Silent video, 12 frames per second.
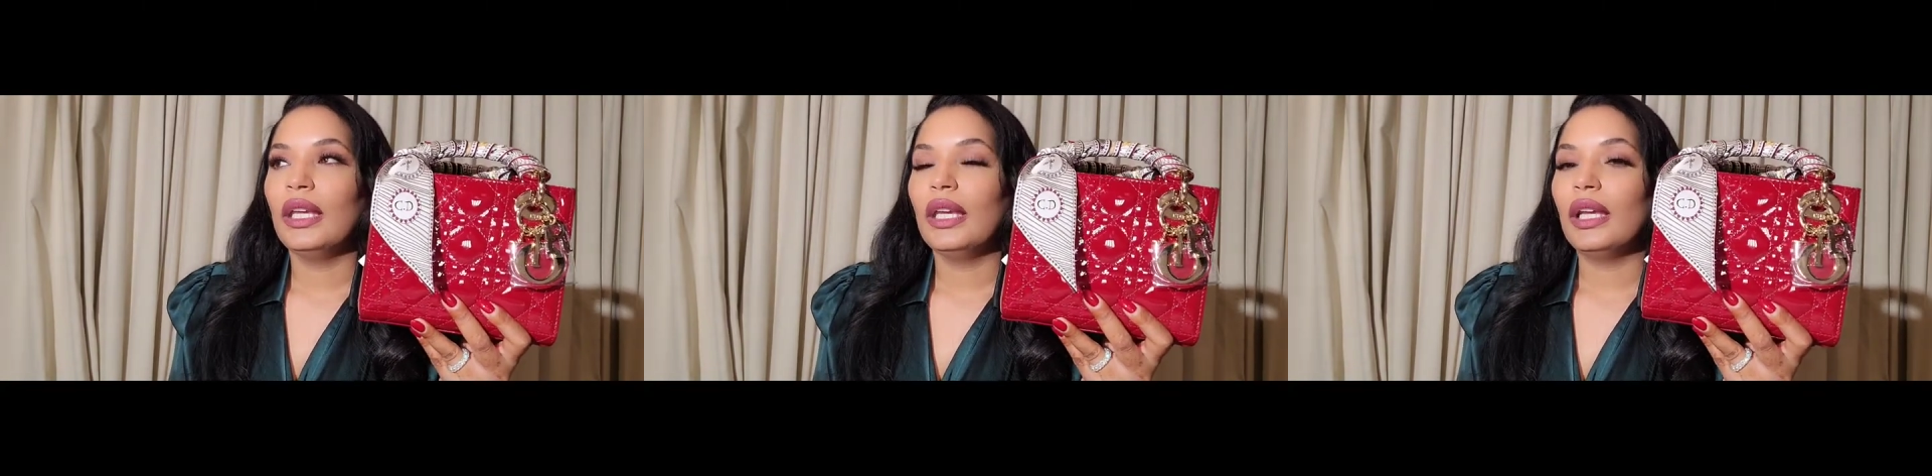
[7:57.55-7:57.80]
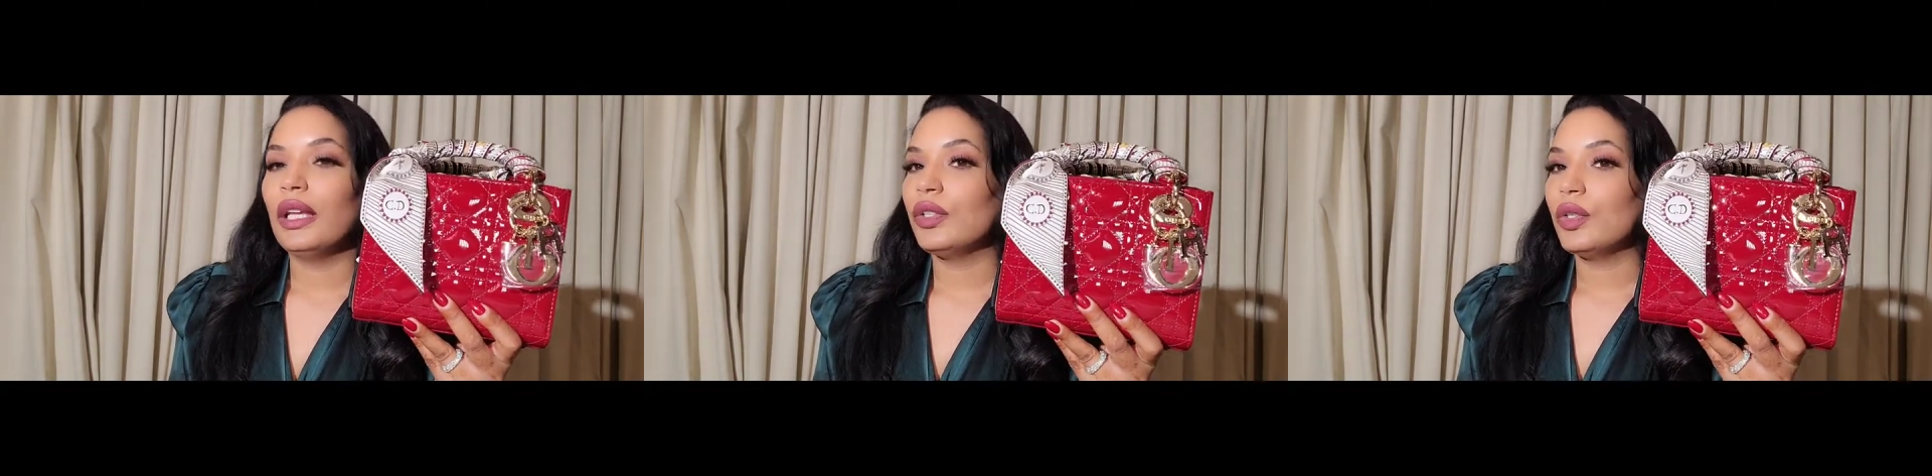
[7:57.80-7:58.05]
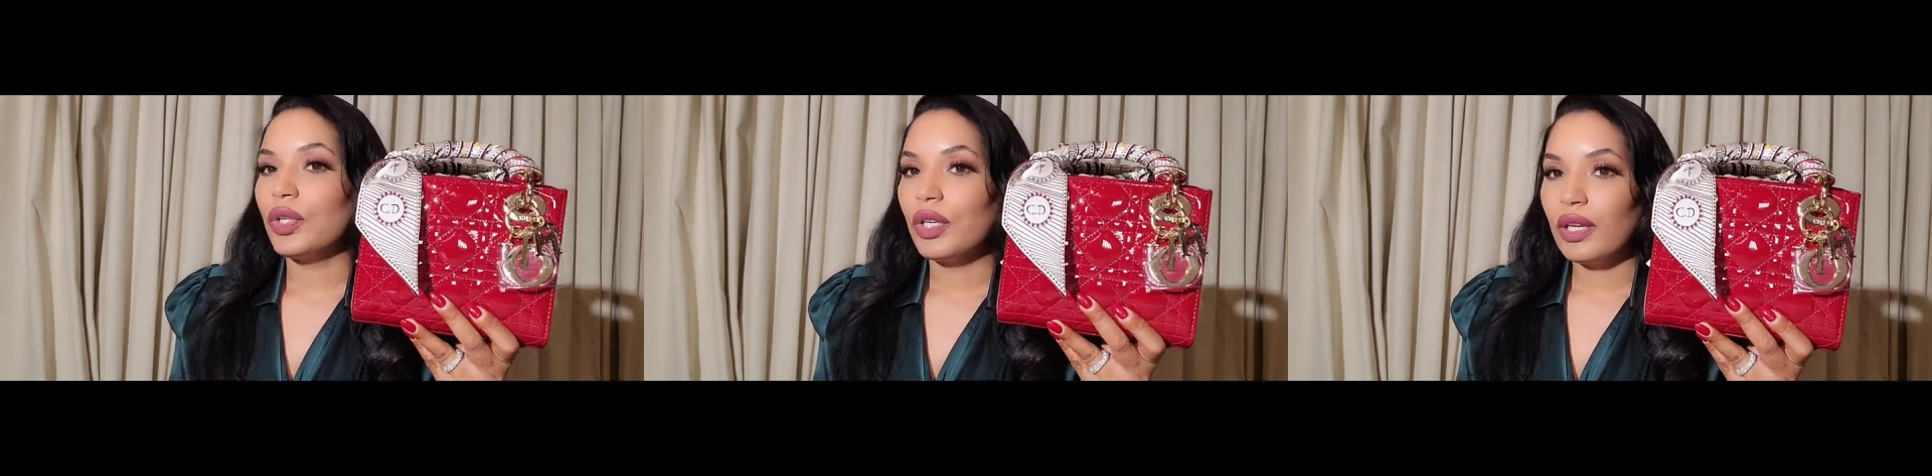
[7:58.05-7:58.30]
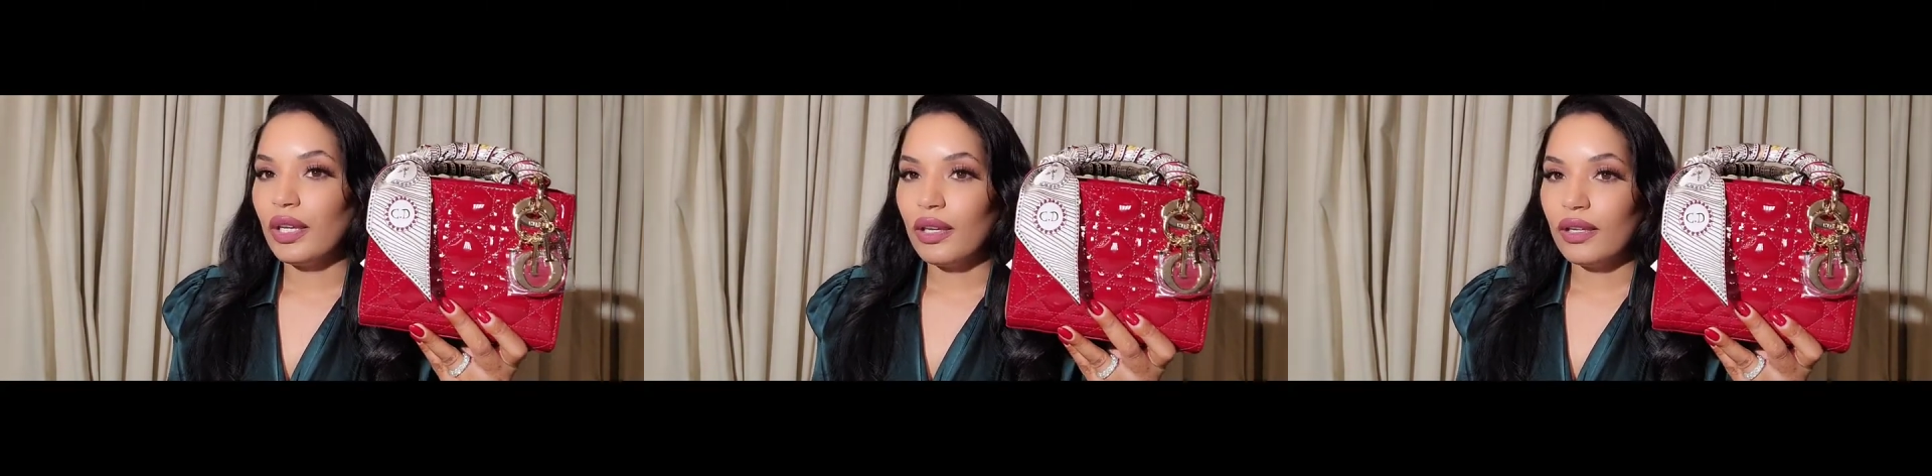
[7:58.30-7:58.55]
and you
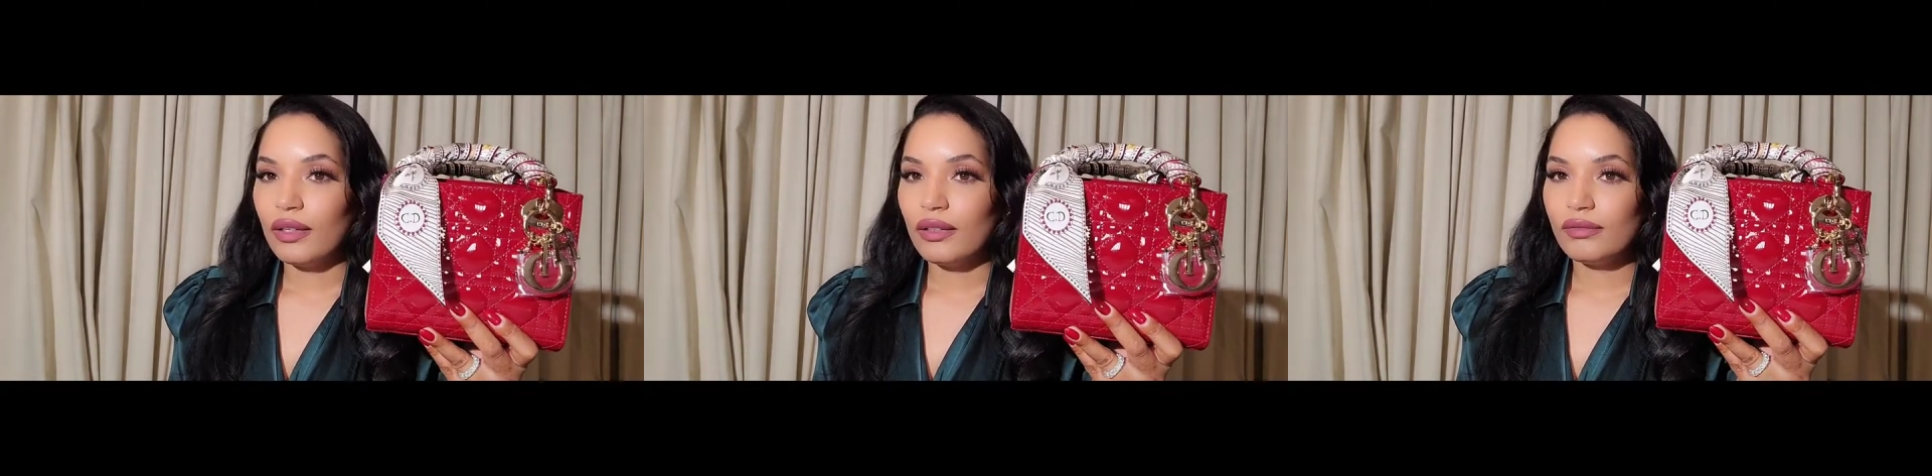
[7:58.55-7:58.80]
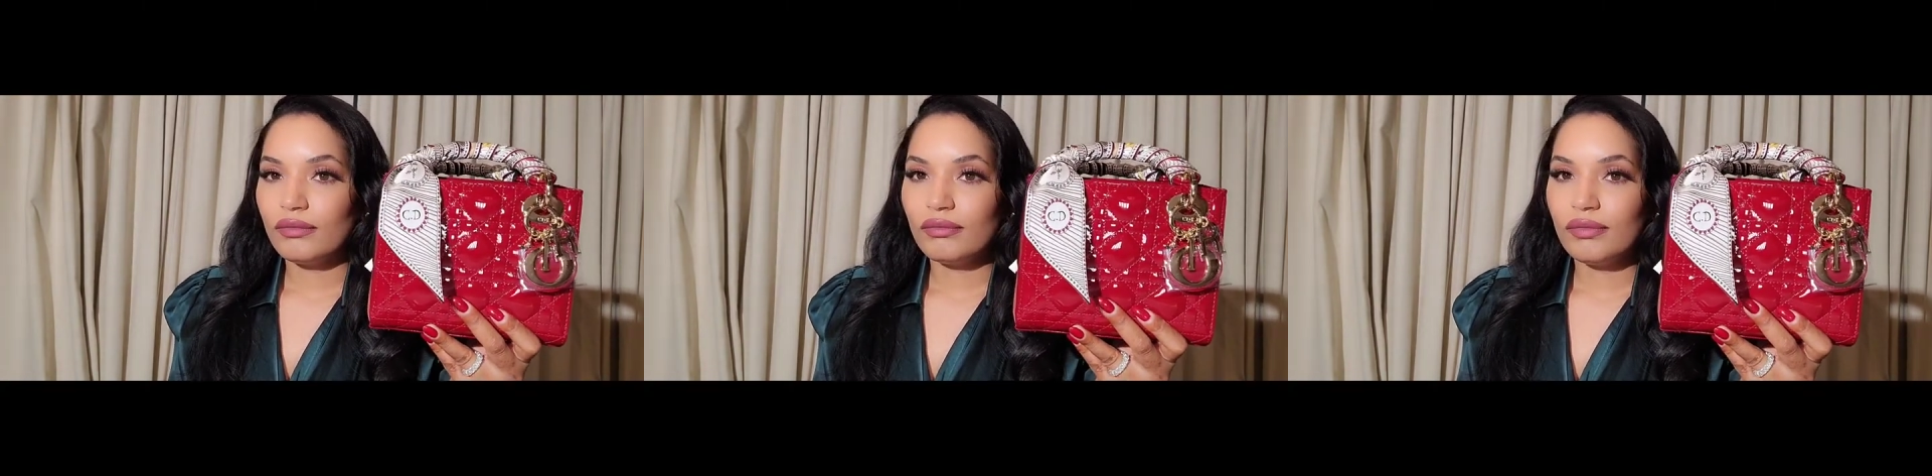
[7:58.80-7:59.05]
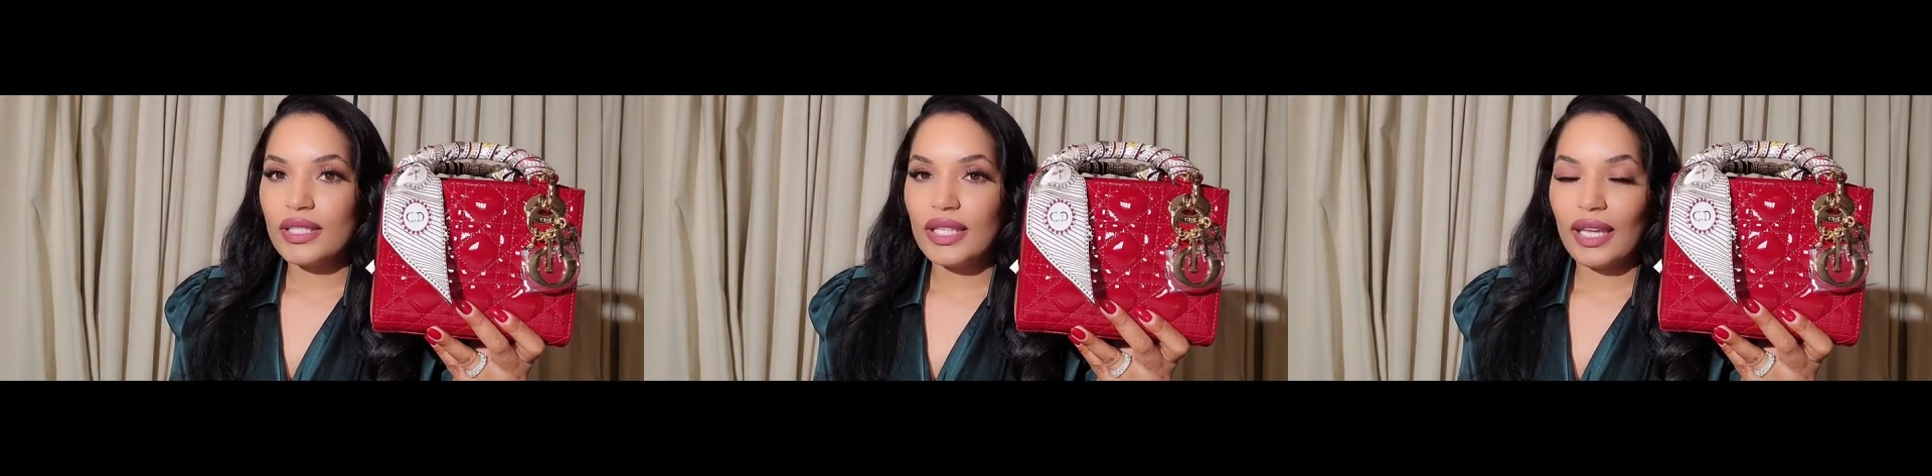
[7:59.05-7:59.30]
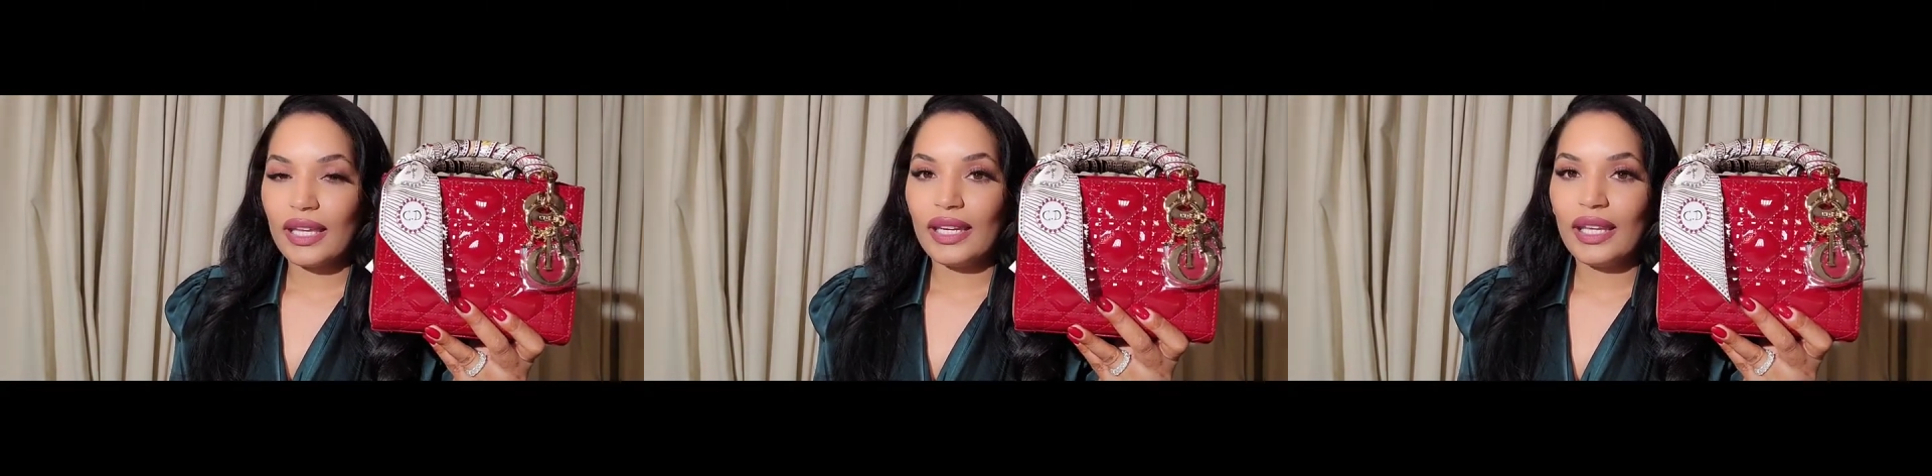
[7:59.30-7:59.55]
could get
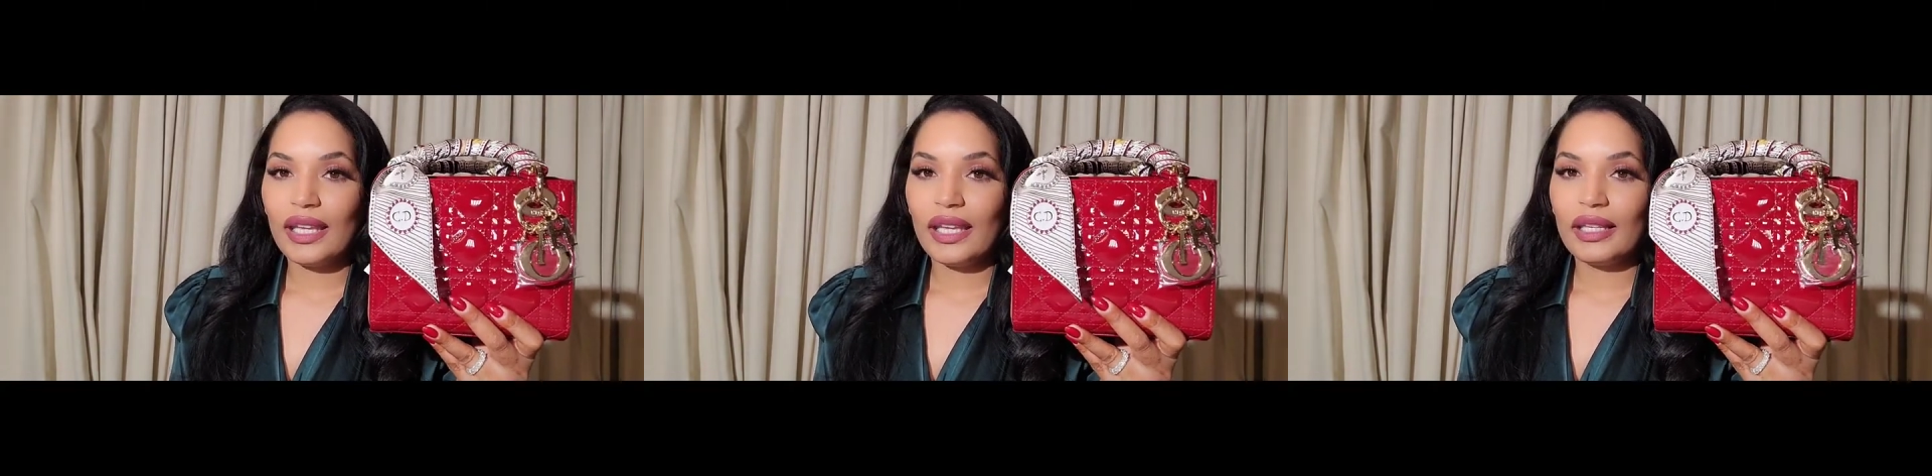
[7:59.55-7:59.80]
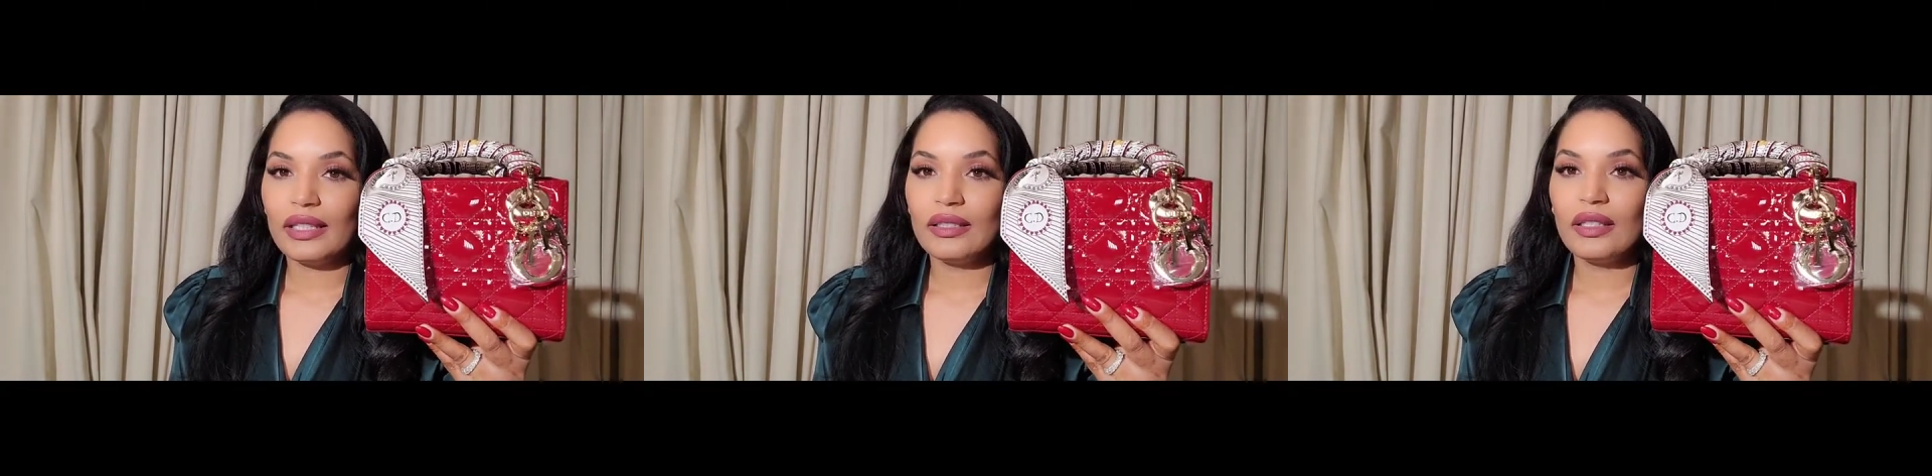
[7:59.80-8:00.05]
secondhand,